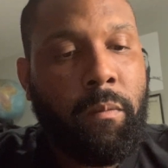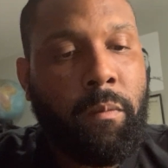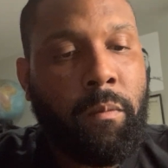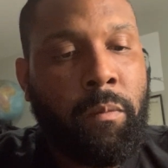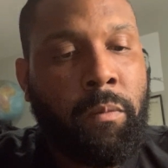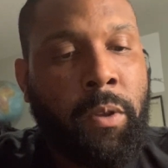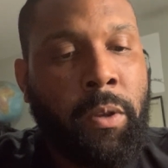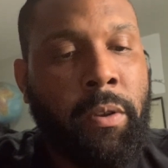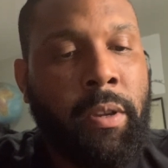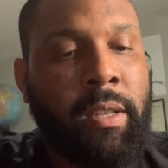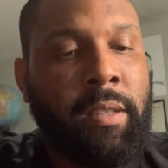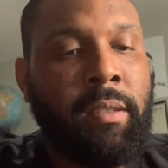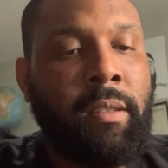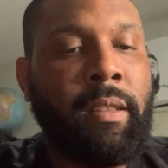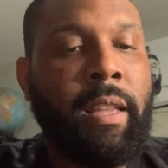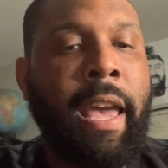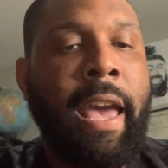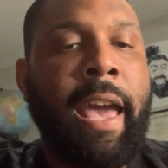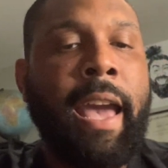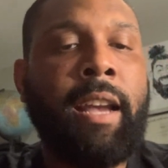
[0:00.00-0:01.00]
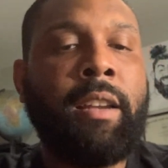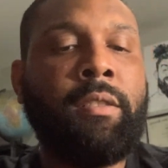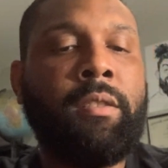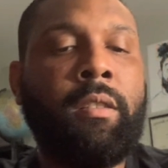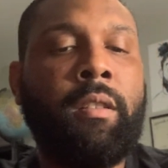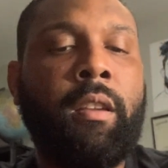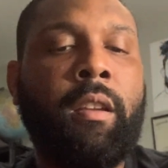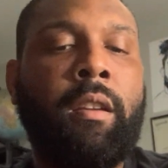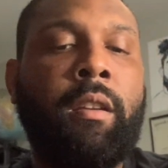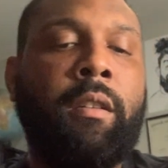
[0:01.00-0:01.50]
There is an action
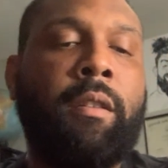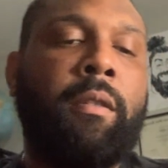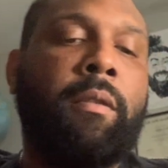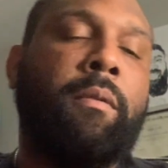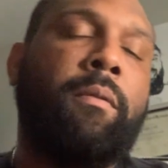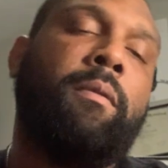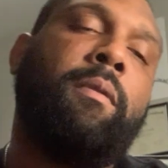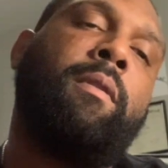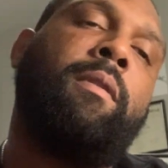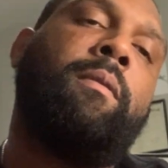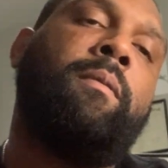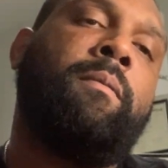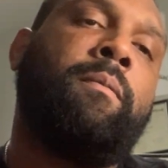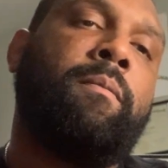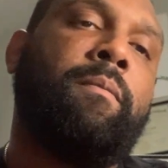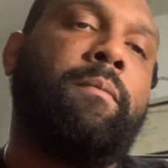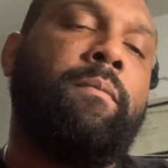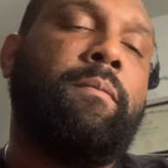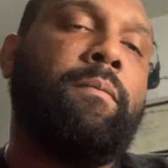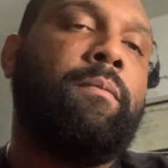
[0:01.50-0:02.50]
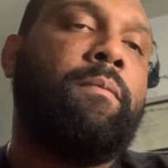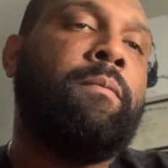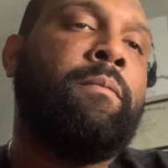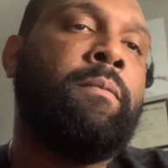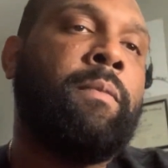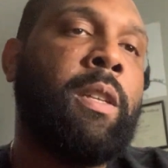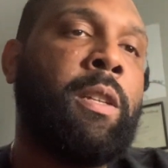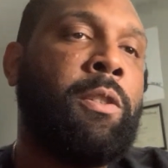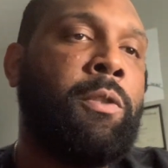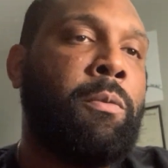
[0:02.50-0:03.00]
here
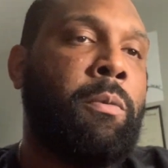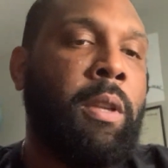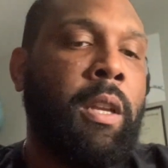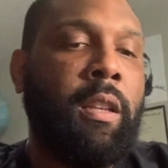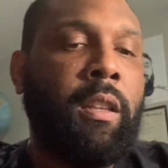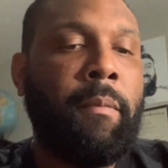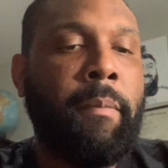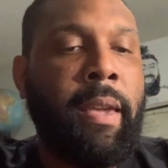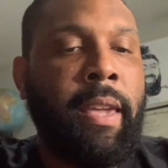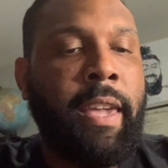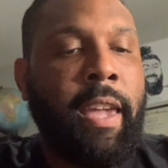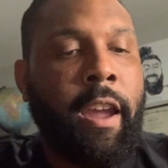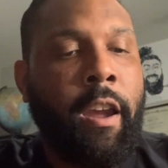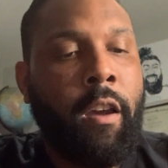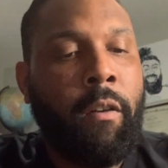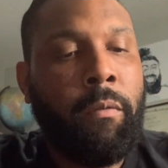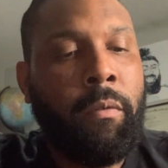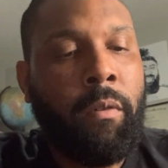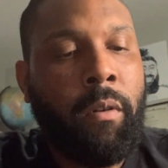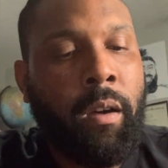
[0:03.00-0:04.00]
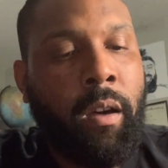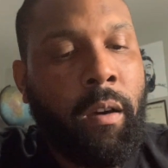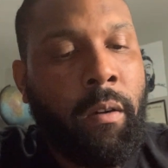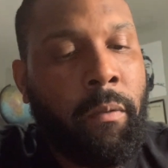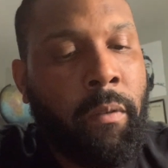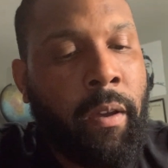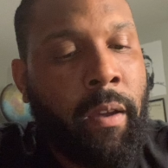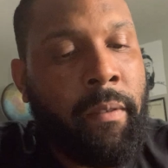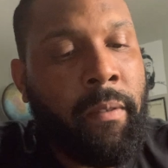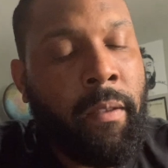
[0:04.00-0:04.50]
that you need to be careful of.
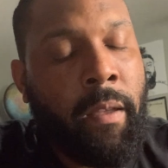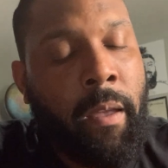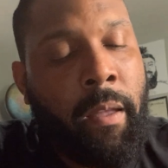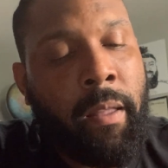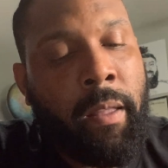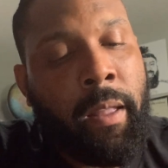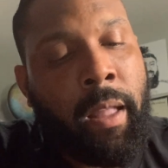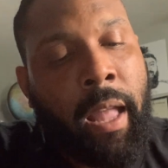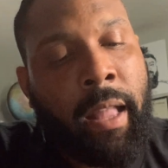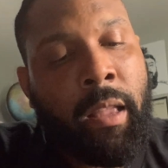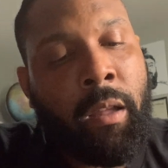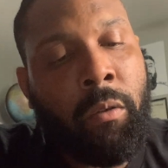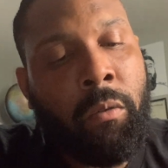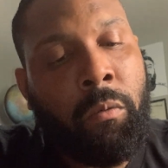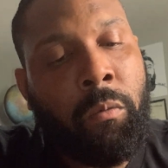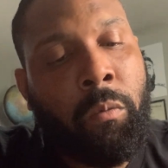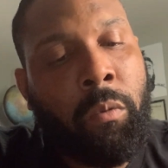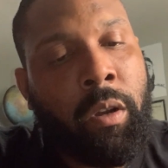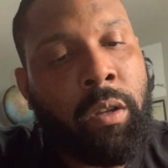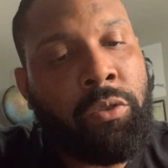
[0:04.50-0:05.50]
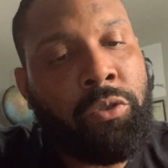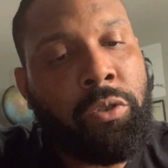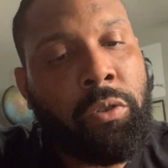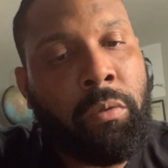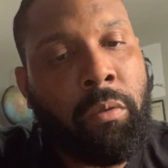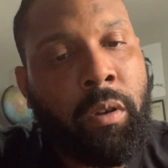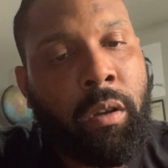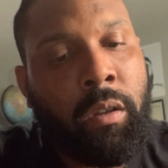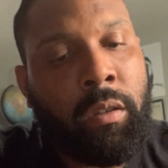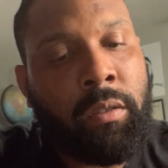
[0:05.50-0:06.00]
And I don't want
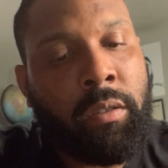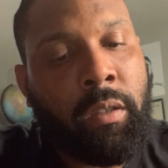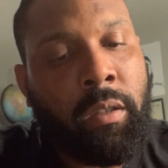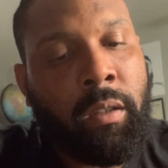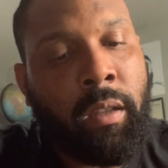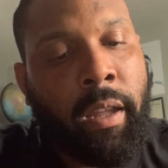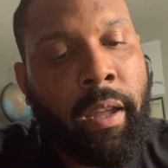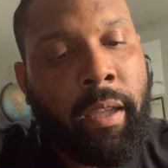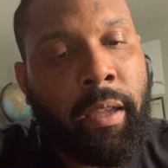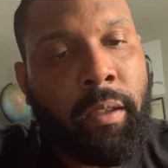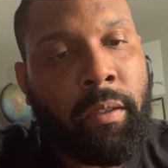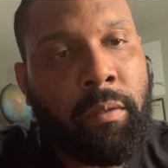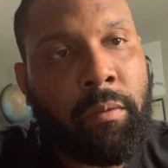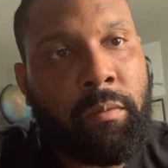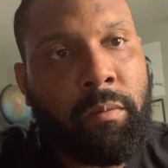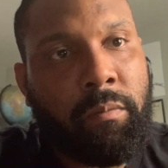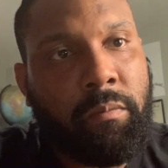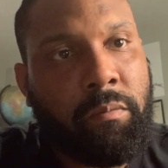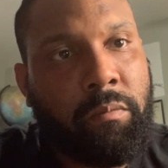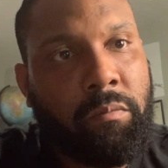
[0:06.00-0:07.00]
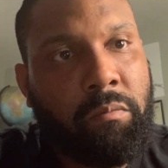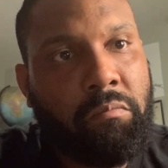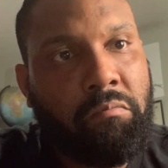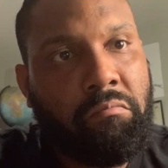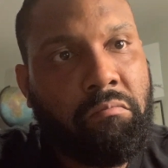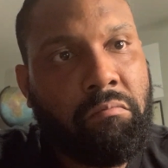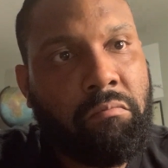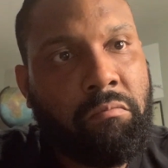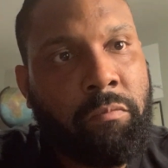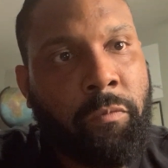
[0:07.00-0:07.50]
you all to like
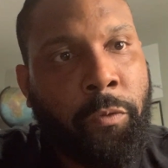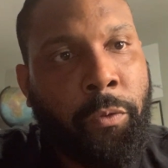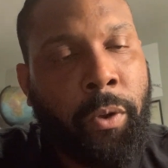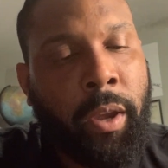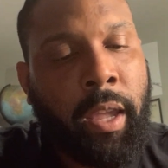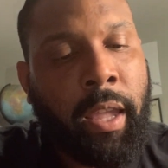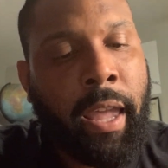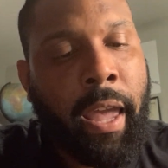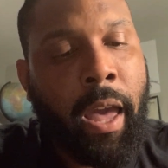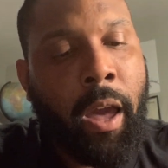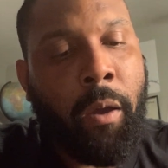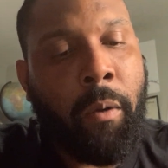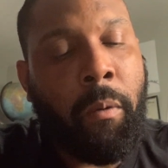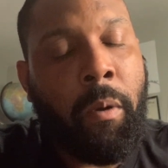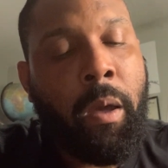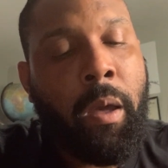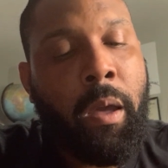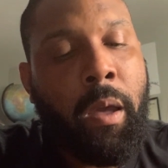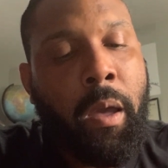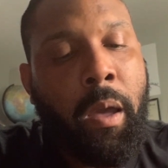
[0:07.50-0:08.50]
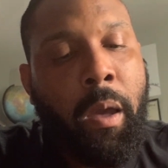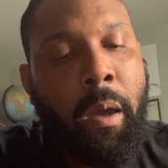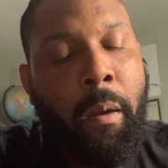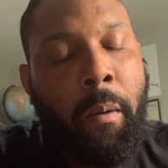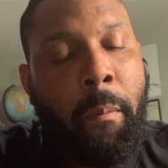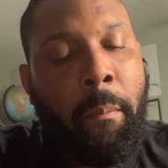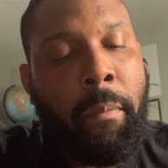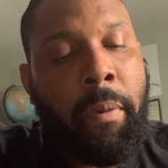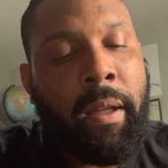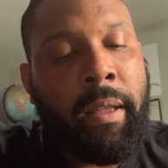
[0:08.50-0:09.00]
freak out,
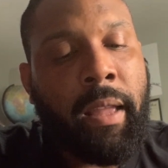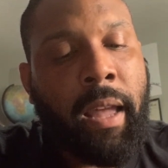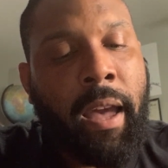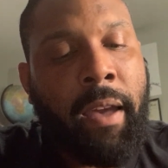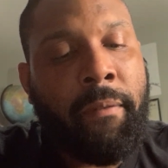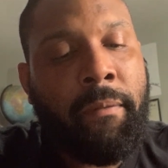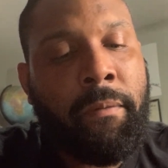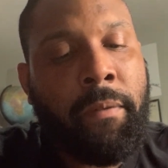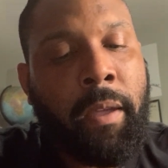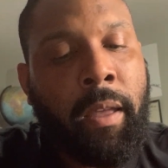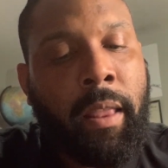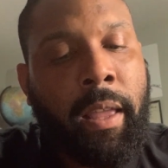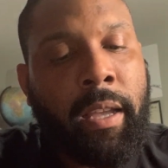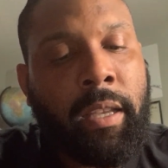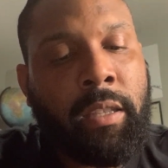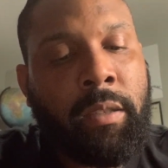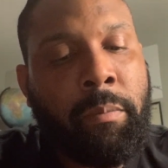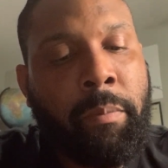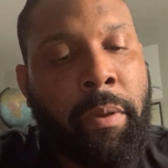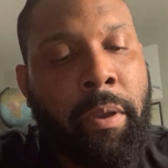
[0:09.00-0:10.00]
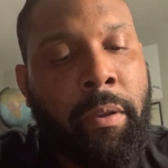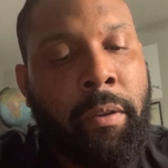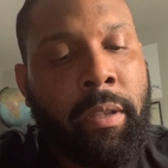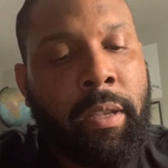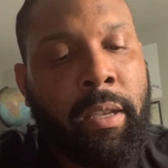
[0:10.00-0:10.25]
but I feel like Spirit